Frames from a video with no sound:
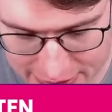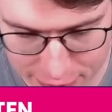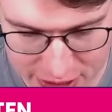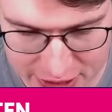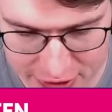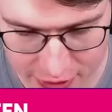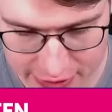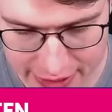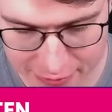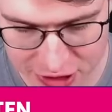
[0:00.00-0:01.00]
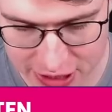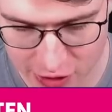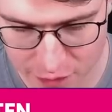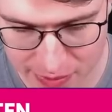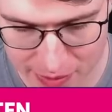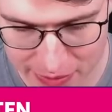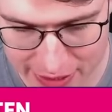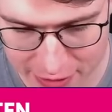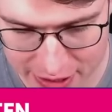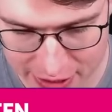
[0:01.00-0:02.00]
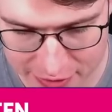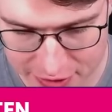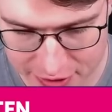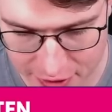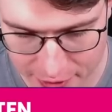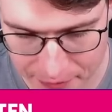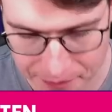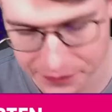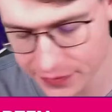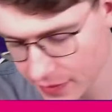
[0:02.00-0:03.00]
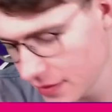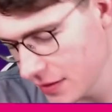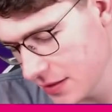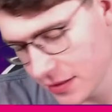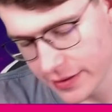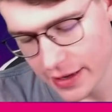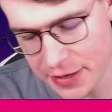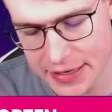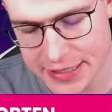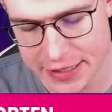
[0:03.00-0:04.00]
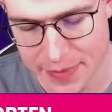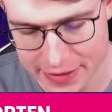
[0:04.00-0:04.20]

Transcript: a really solid deck, which a ton of people are playing right now, so I mean, smart